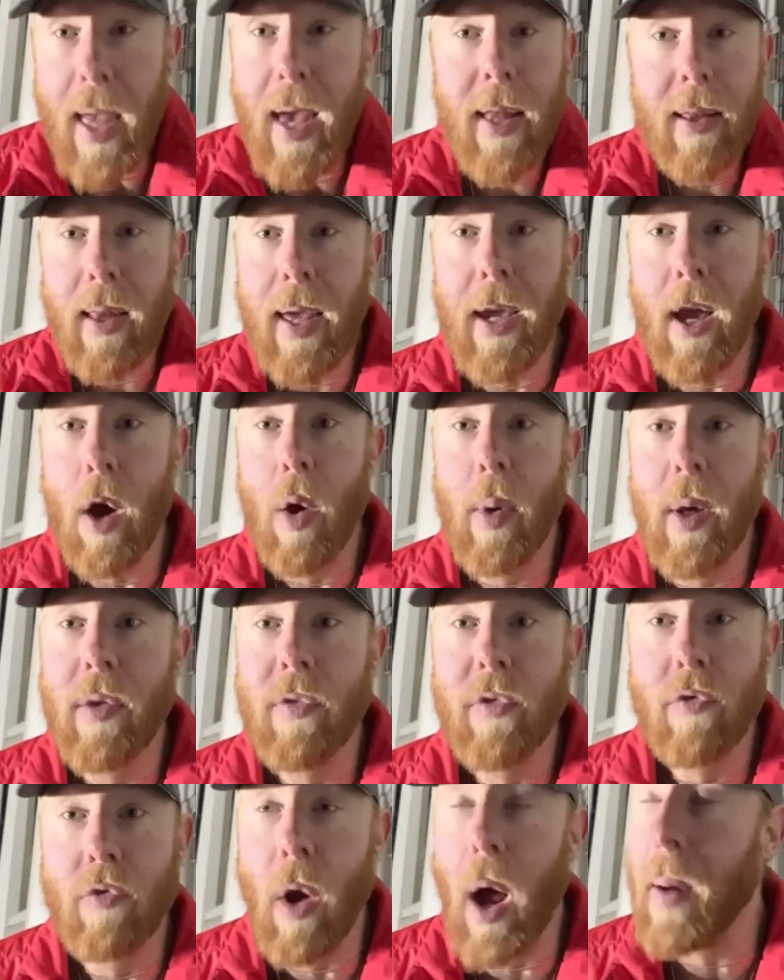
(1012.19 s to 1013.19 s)
And like
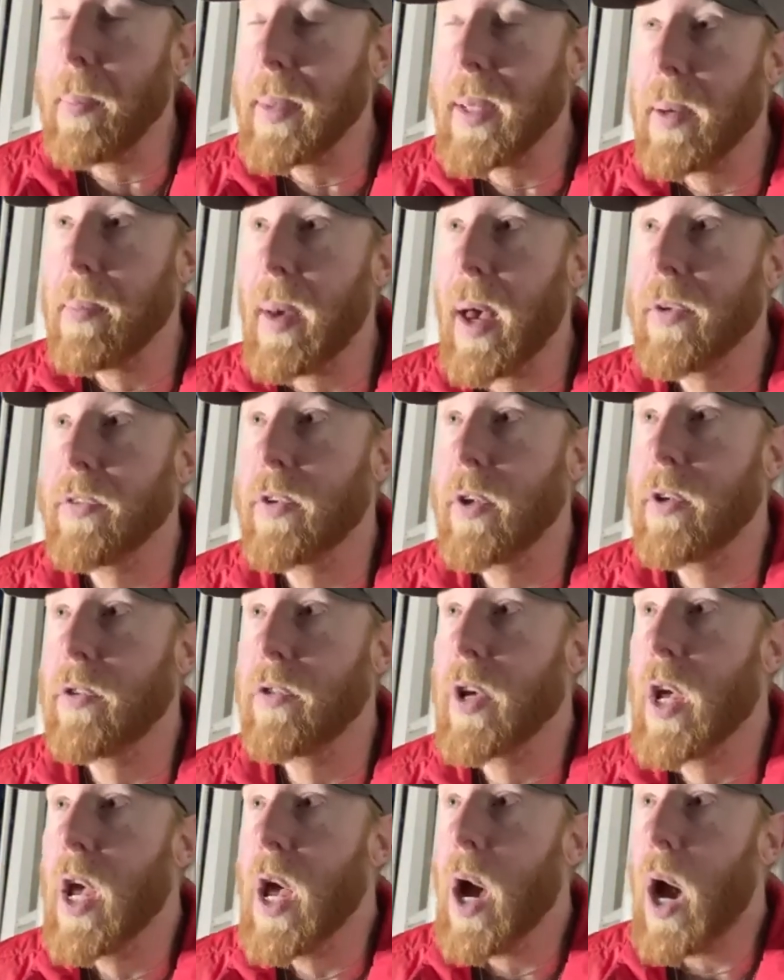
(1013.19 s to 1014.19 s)
always, drop me a
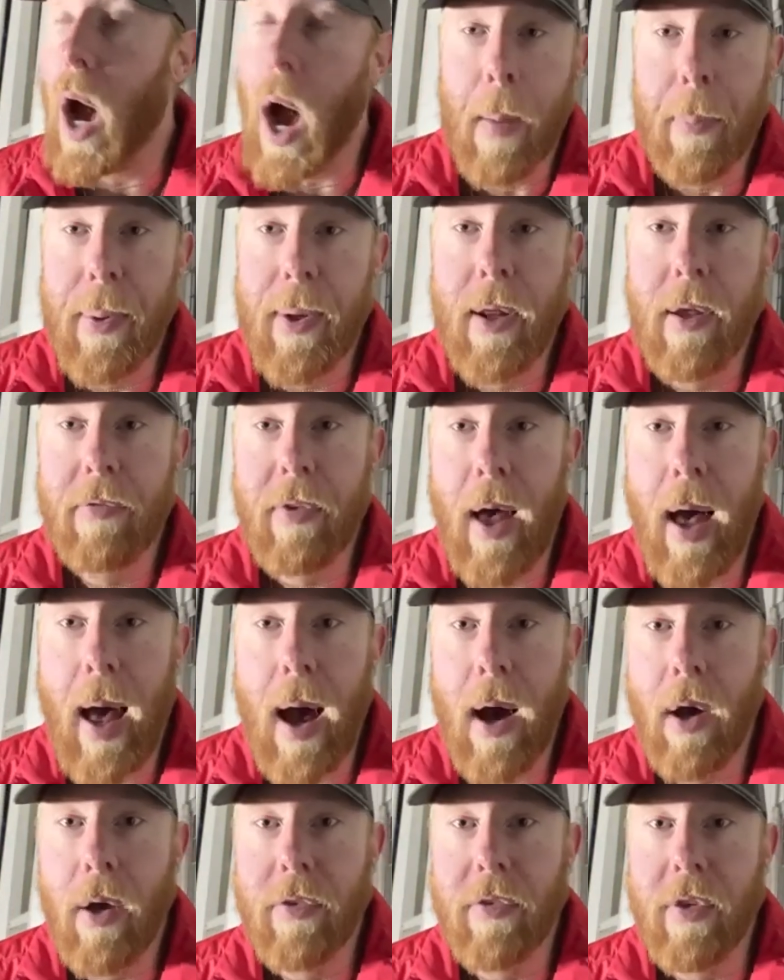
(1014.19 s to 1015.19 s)
message, hop into the
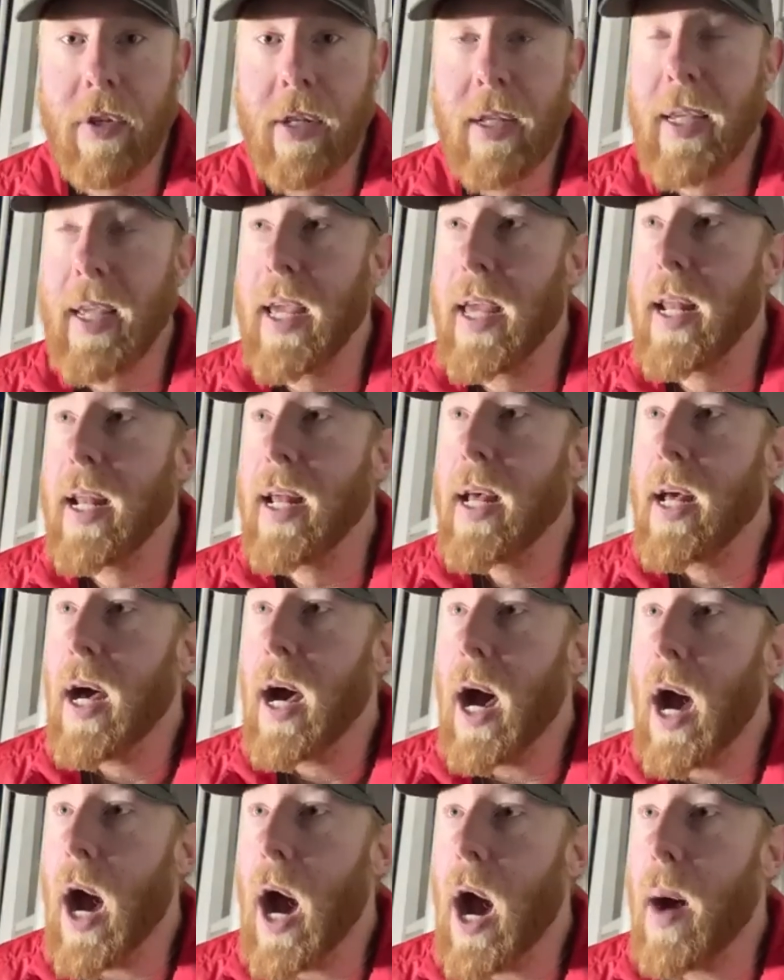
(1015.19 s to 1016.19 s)
Hala Syndicate,
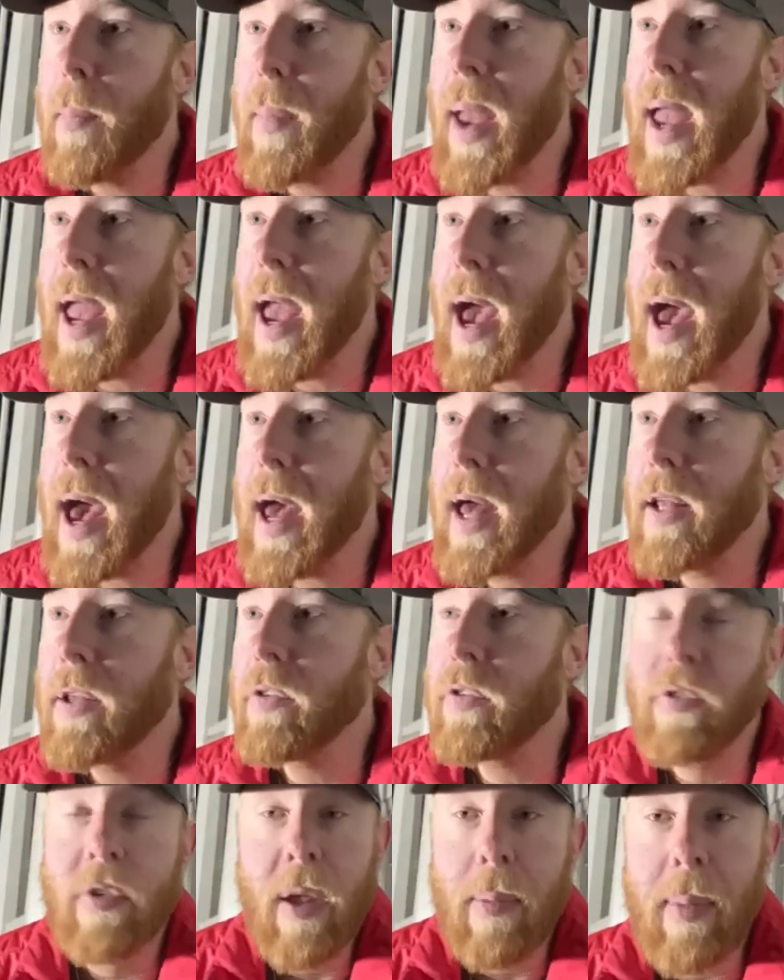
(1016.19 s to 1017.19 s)

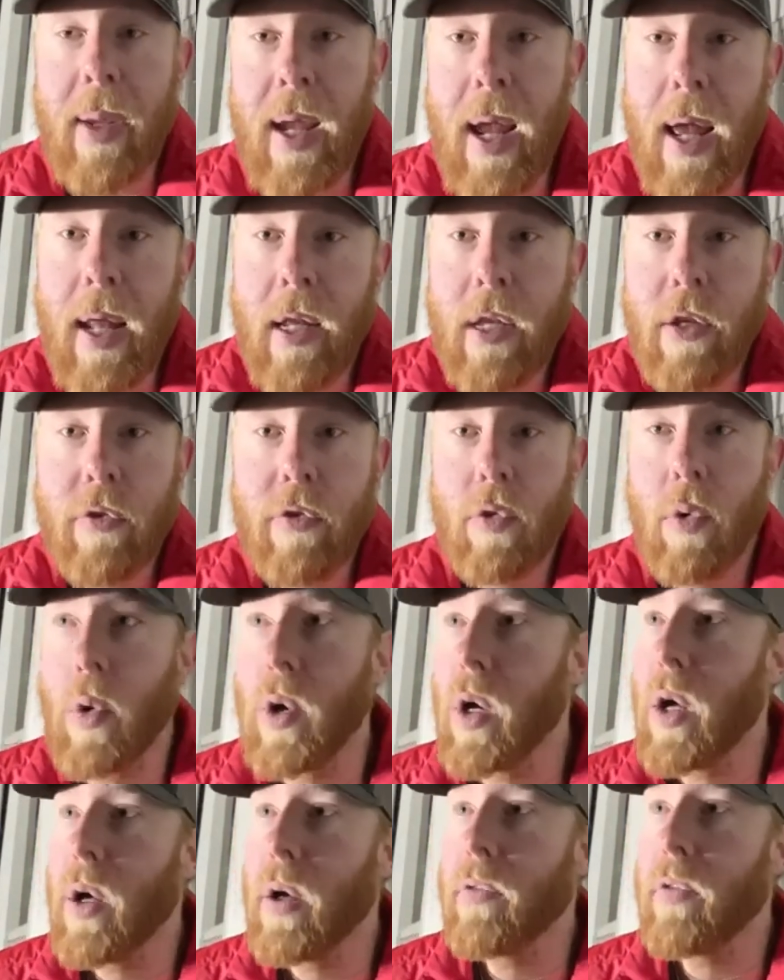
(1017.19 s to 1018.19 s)
and send me any
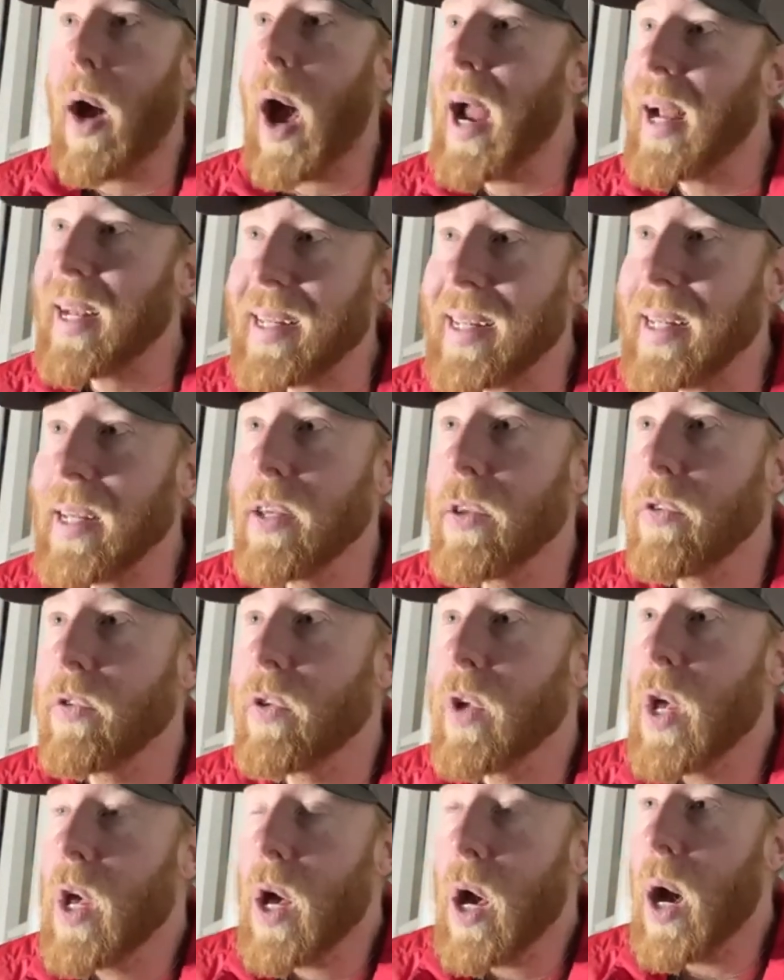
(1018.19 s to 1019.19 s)
sort of
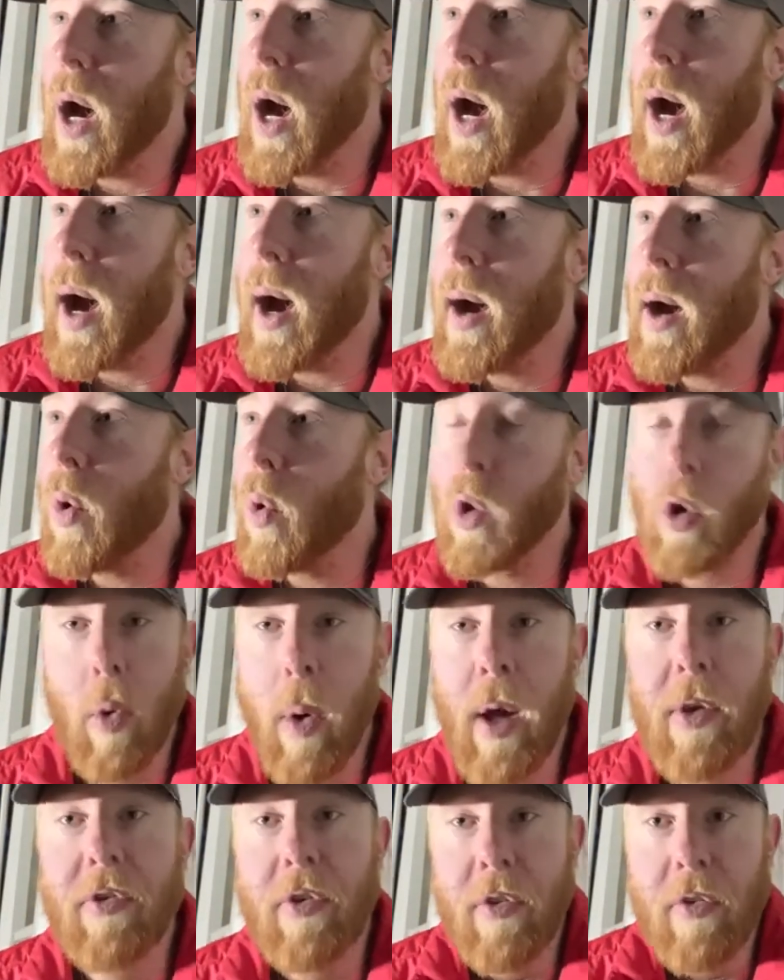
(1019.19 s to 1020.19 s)
ideas or
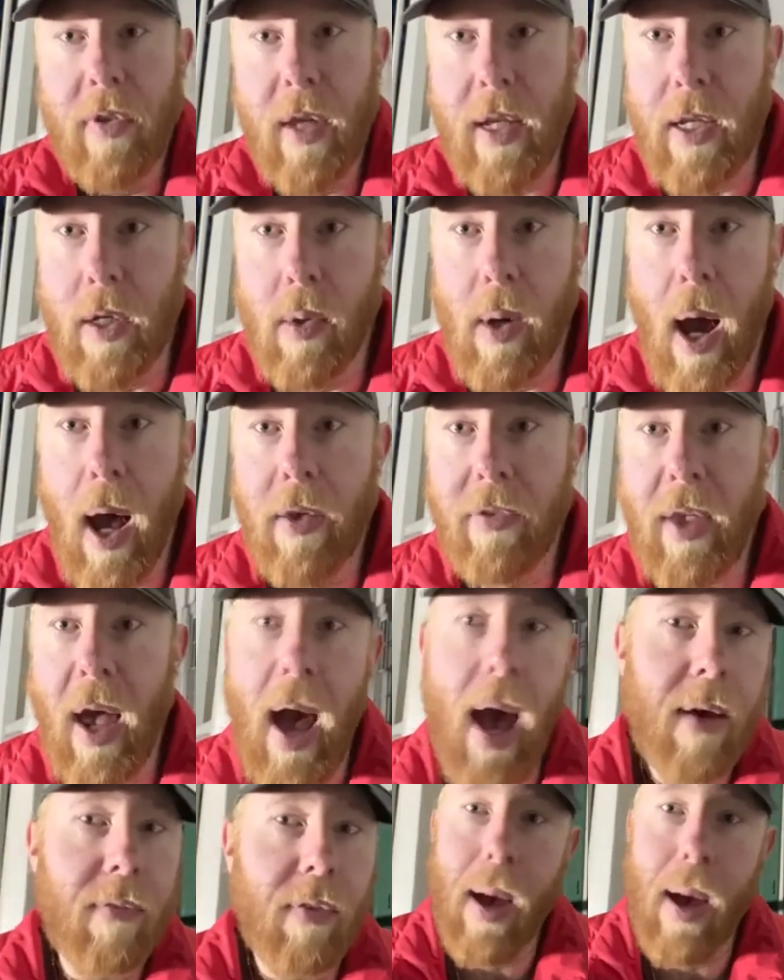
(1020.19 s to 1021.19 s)
questions that you guys
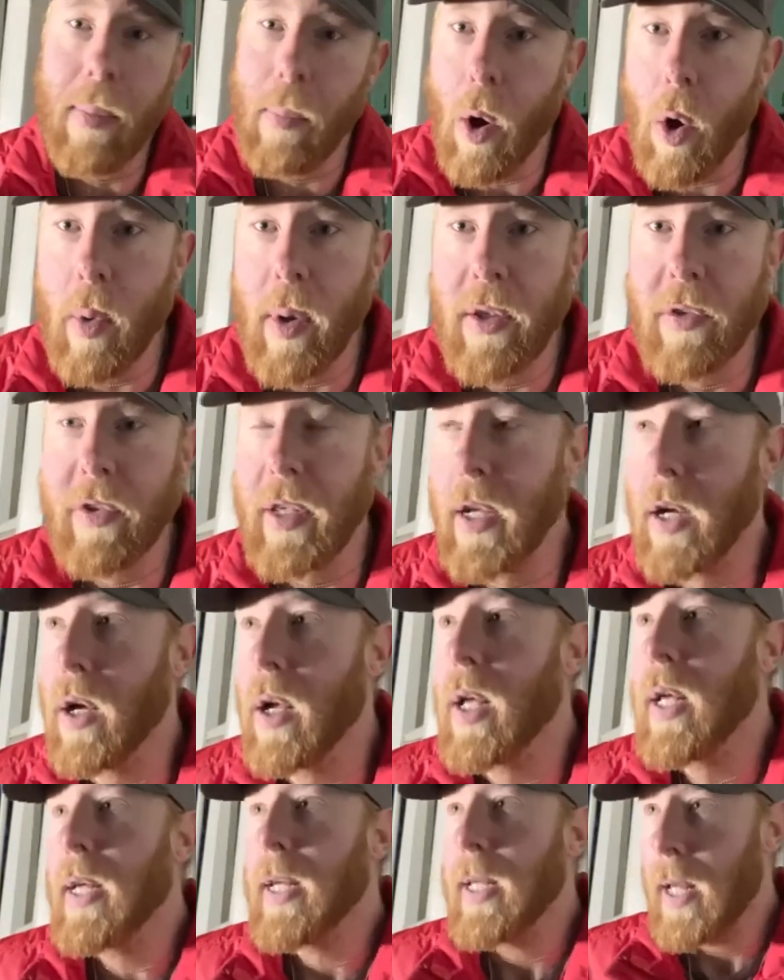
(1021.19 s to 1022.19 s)
have. always
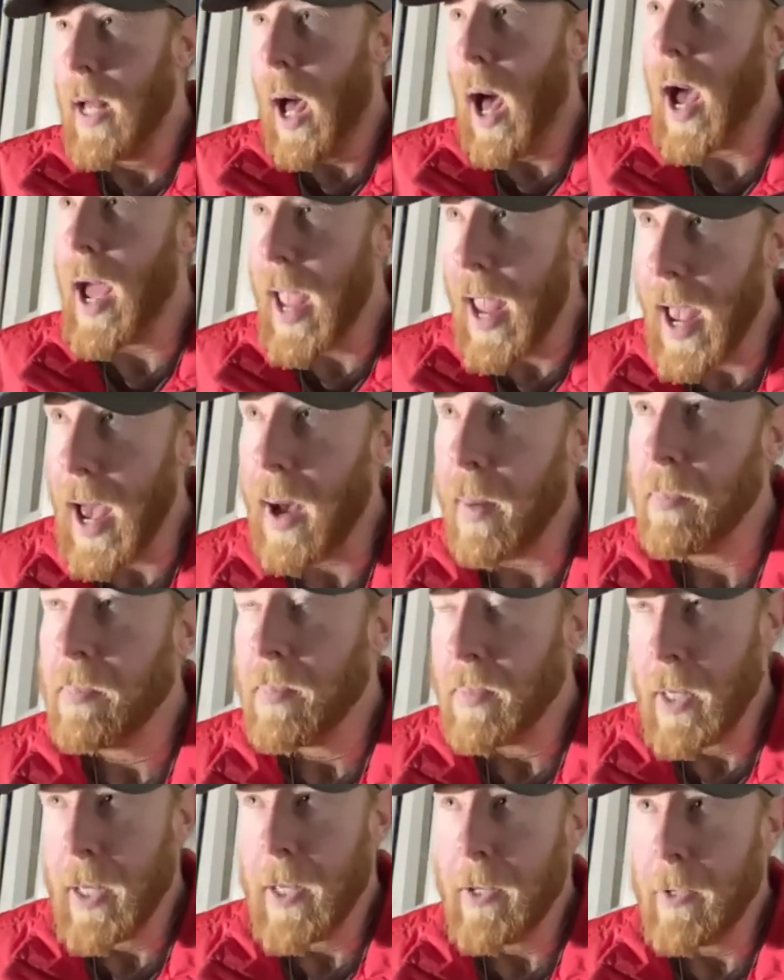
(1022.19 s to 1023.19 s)
here. I am
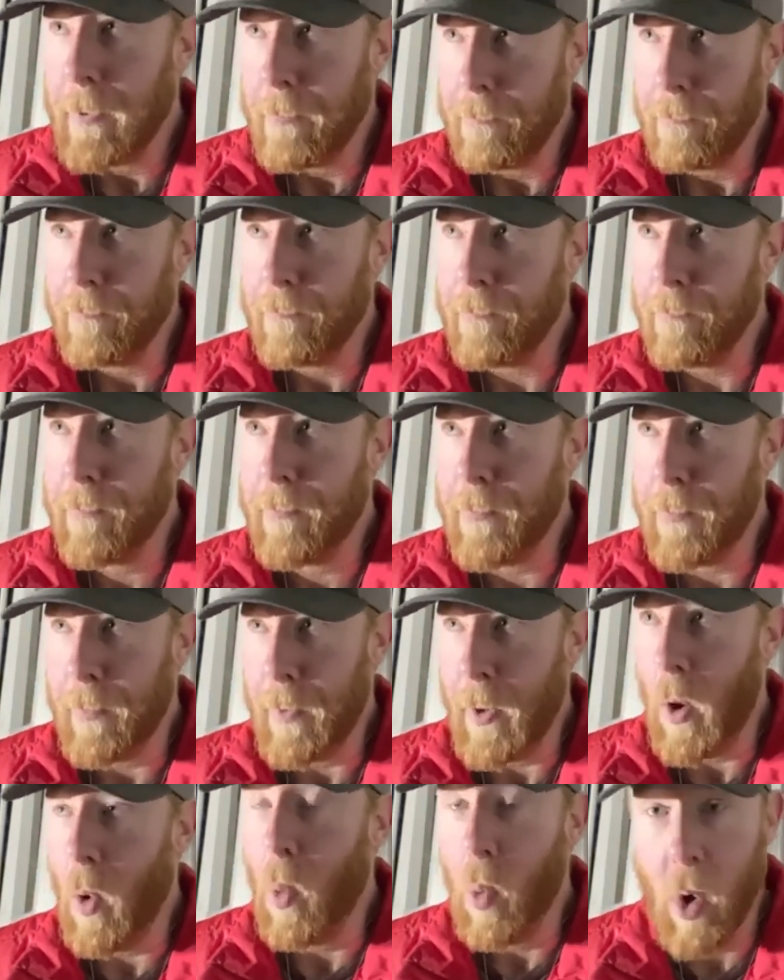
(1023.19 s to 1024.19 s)

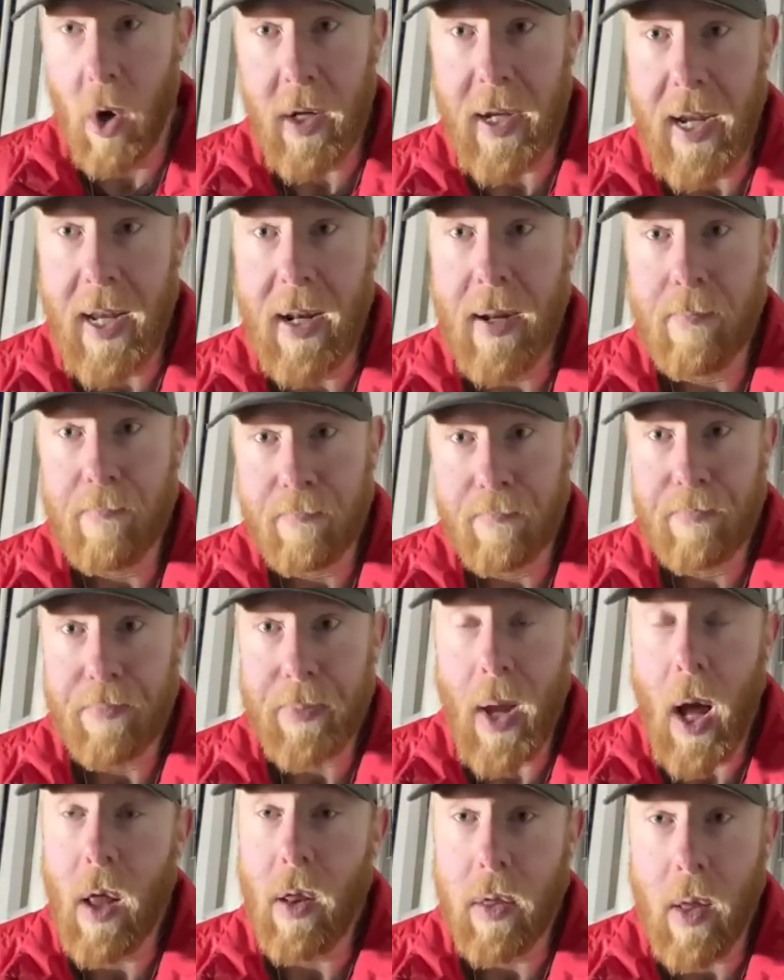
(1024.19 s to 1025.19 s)
working
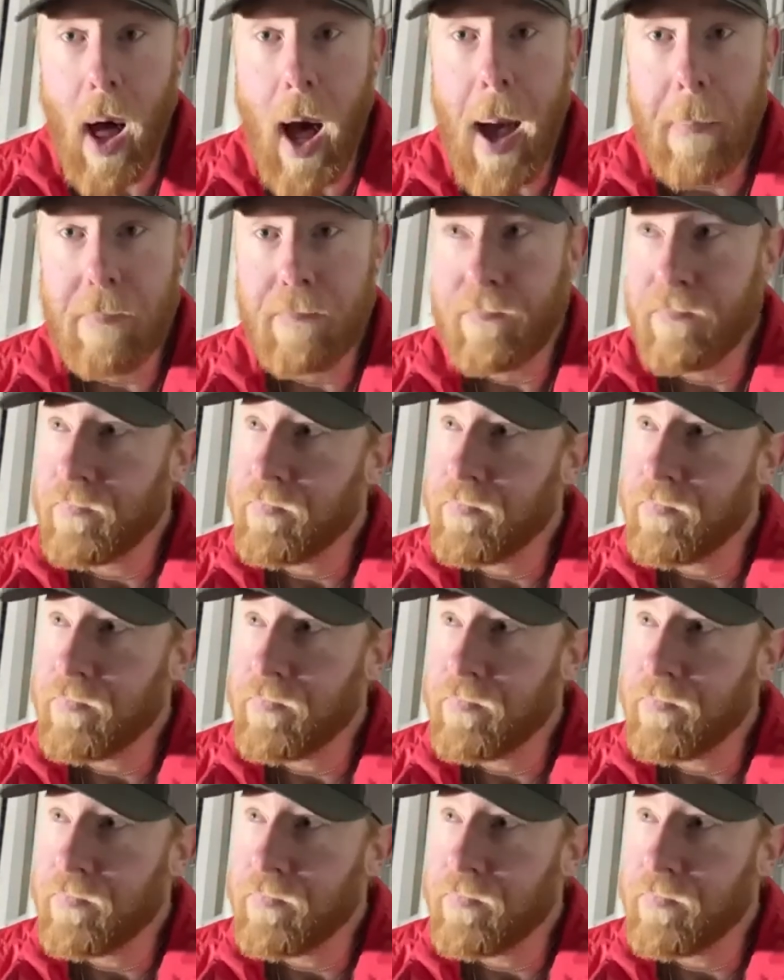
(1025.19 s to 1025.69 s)
a lot.